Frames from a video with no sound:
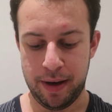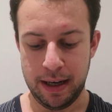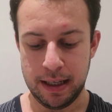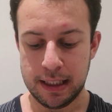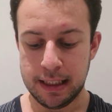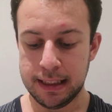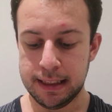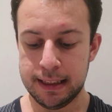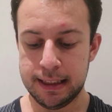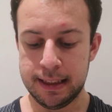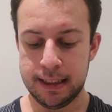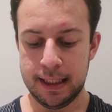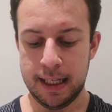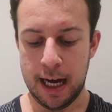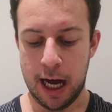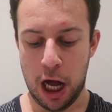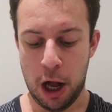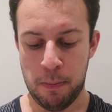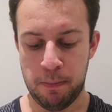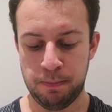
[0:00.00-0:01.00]
bit.
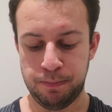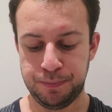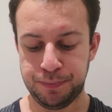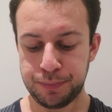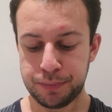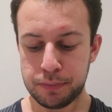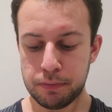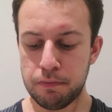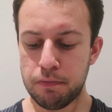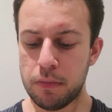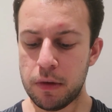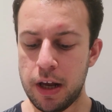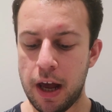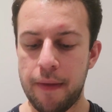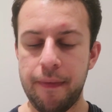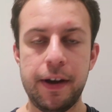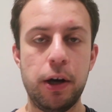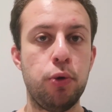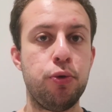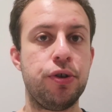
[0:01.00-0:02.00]
And
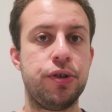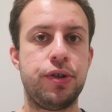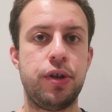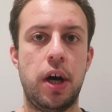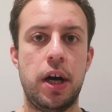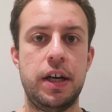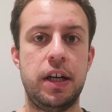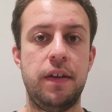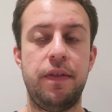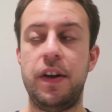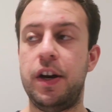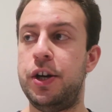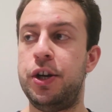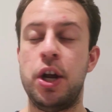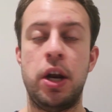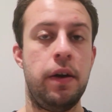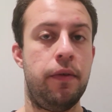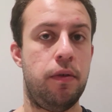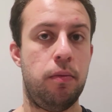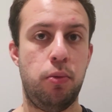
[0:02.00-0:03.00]
we all decided that
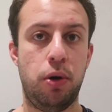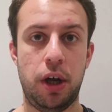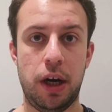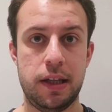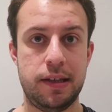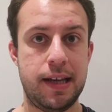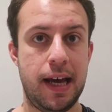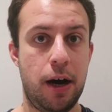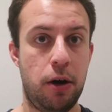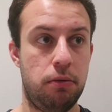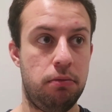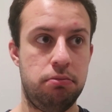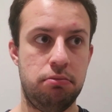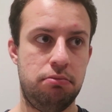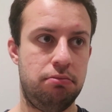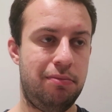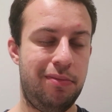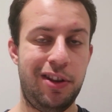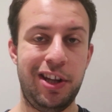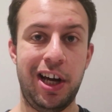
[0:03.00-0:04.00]
none of them were going to tell
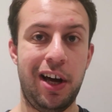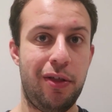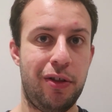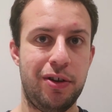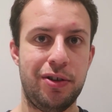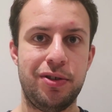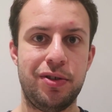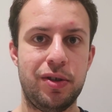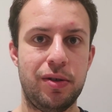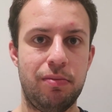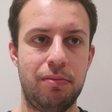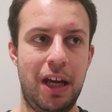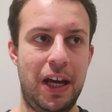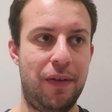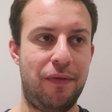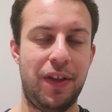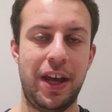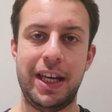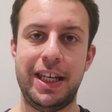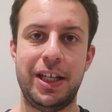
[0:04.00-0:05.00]
the others
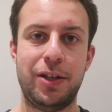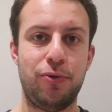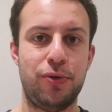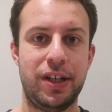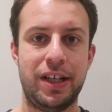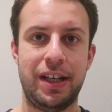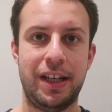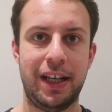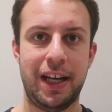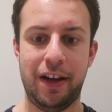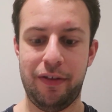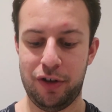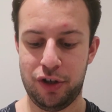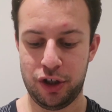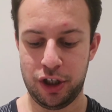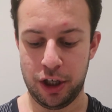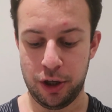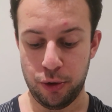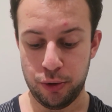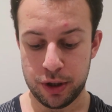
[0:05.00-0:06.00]
if they did or didn't get the
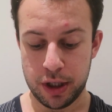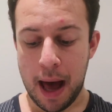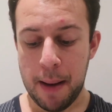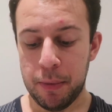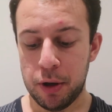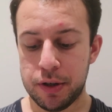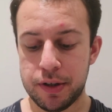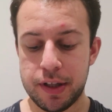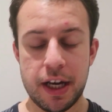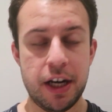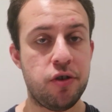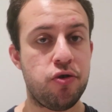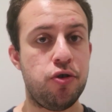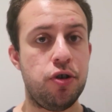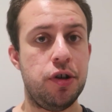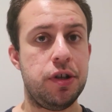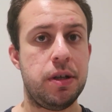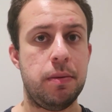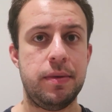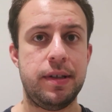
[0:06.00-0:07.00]
shield. Amos then
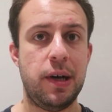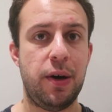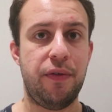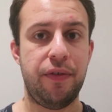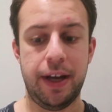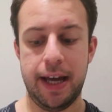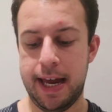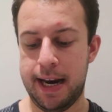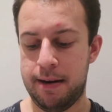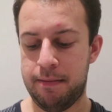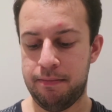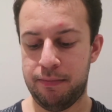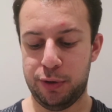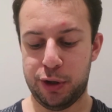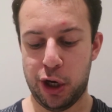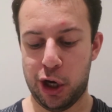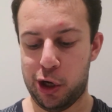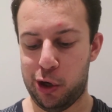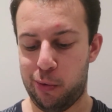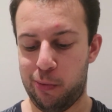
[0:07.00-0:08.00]
introduced himself again,
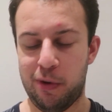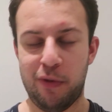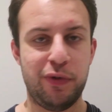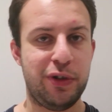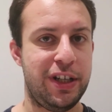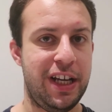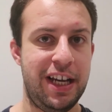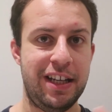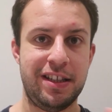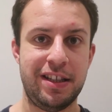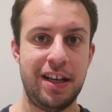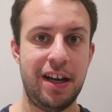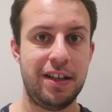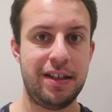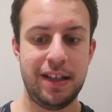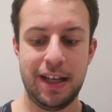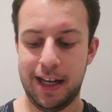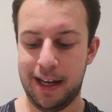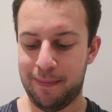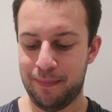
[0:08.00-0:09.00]
so obviously he's
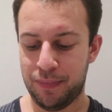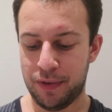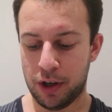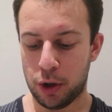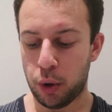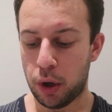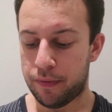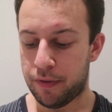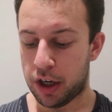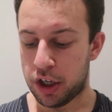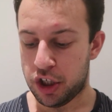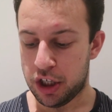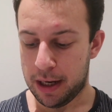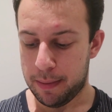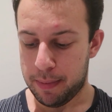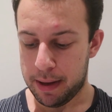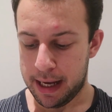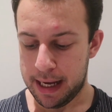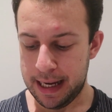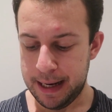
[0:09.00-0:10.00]
30, qualified
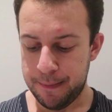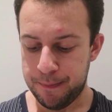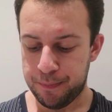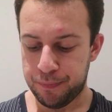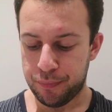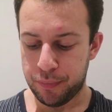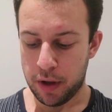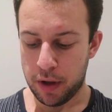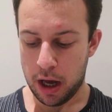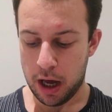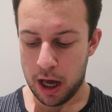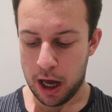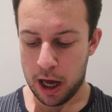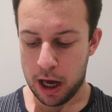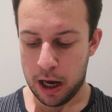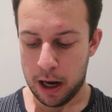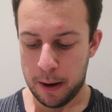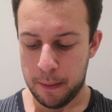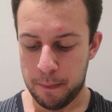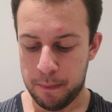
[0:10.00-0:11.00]
GP,
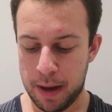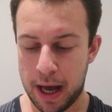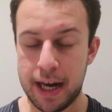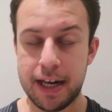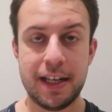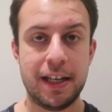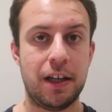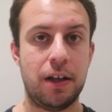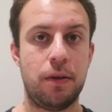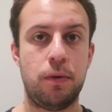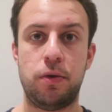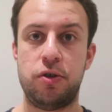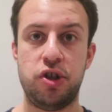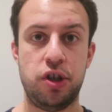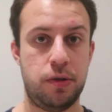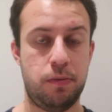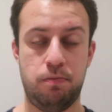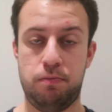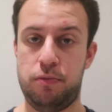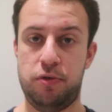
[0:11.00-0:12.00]
and he
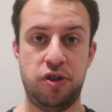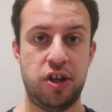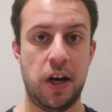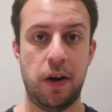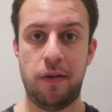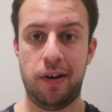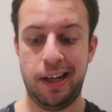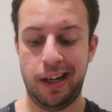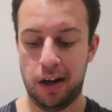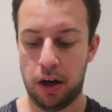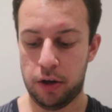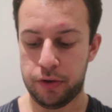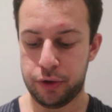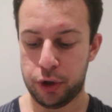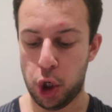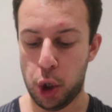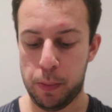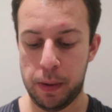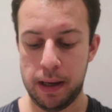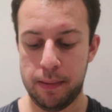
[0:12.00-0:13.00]
just generally
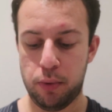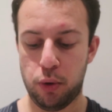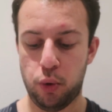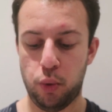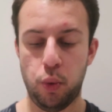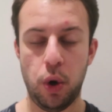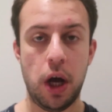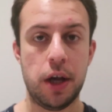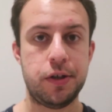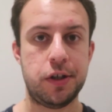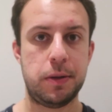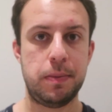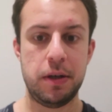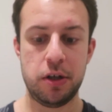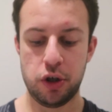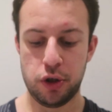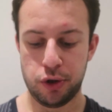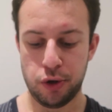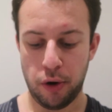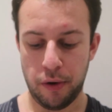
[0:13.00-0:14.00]
asked who people were
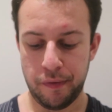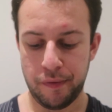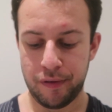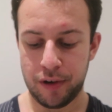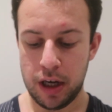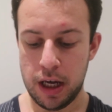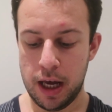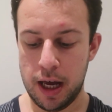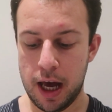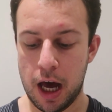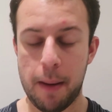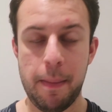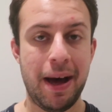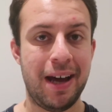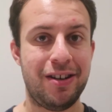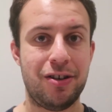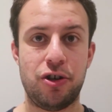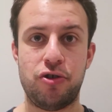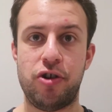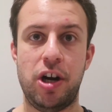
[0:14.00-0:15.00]
suspicious of.
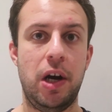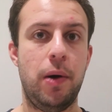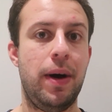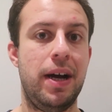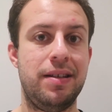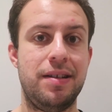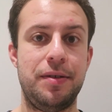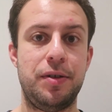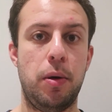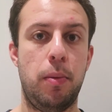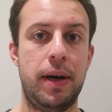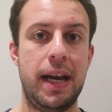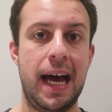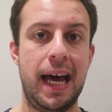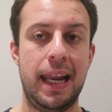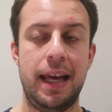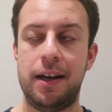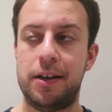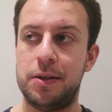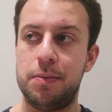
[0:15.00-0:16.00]
Amanda straight away said Tom and
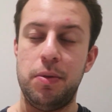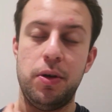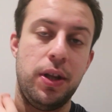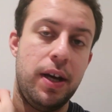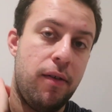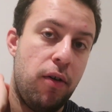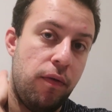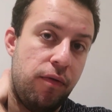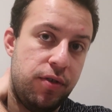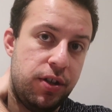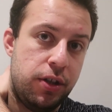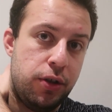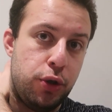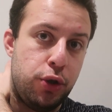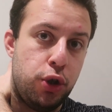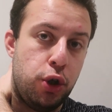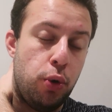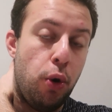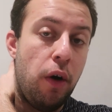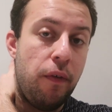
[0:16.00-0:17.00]
Alex, but they're obviously the
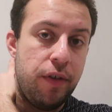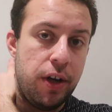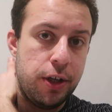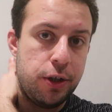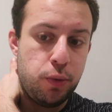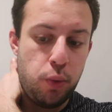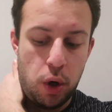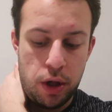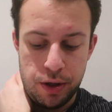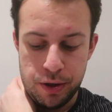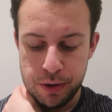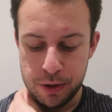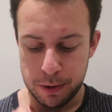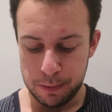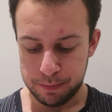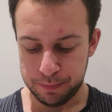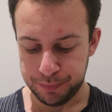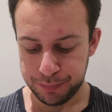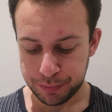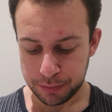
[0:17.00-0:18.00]
2 obvious
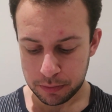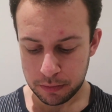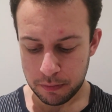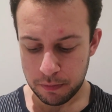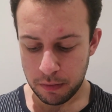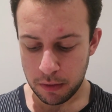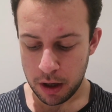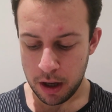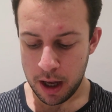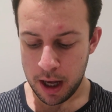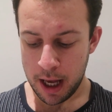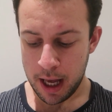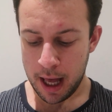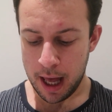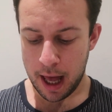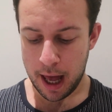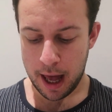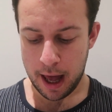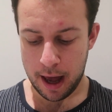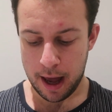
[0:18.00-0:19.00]
ones.
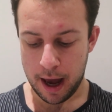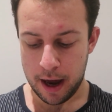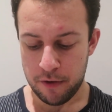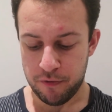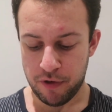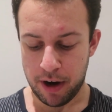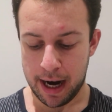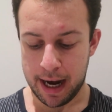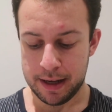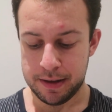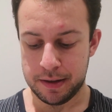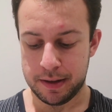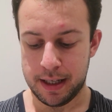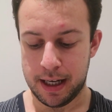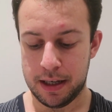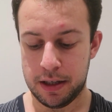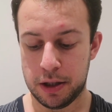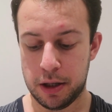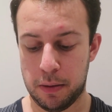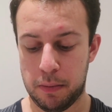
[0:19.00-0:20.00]
And Ryan
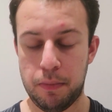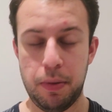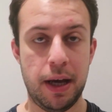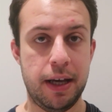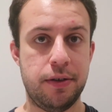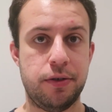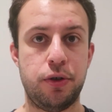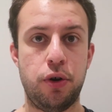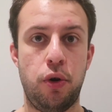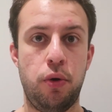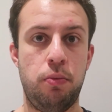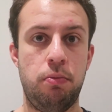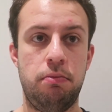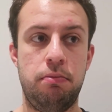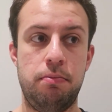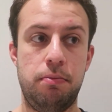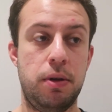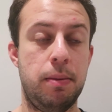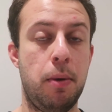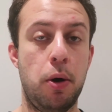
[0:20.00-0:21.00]
said that based on
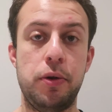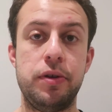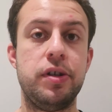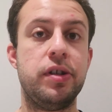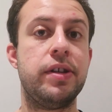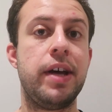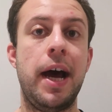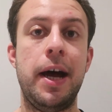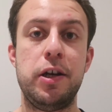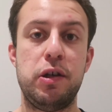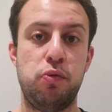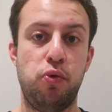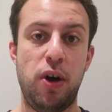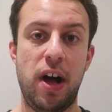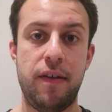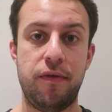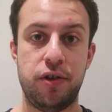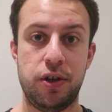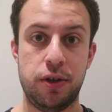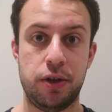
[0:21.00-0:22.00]
the most tangible
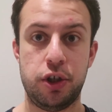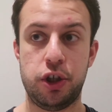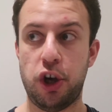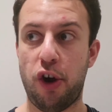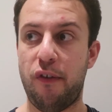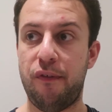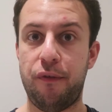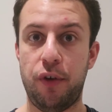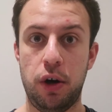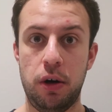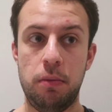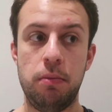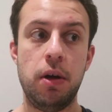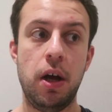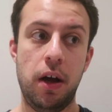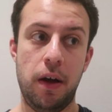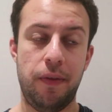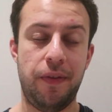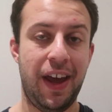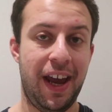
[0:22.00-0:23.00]
evidence so far,
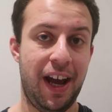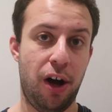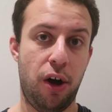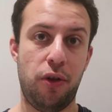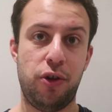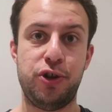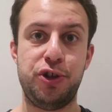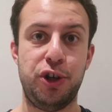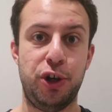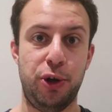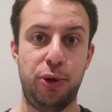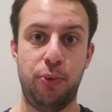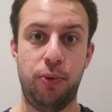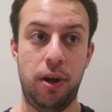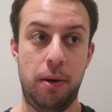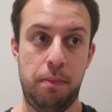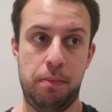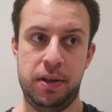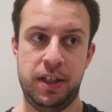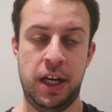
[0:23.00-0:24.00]
they are the 2
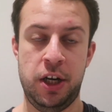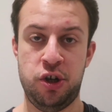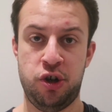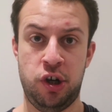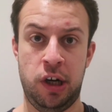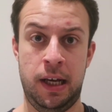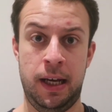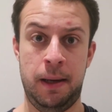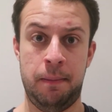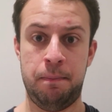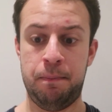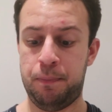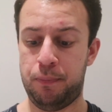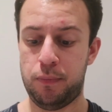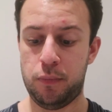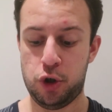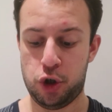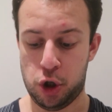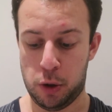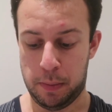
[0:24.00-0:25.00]
that potentially
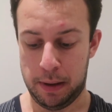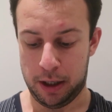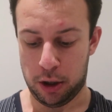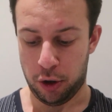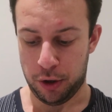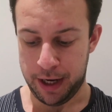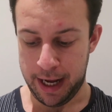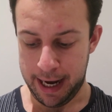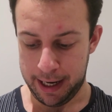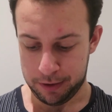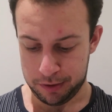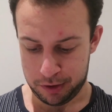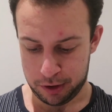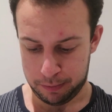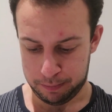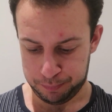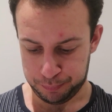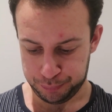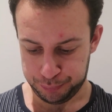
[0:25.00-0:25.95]
should be gone next.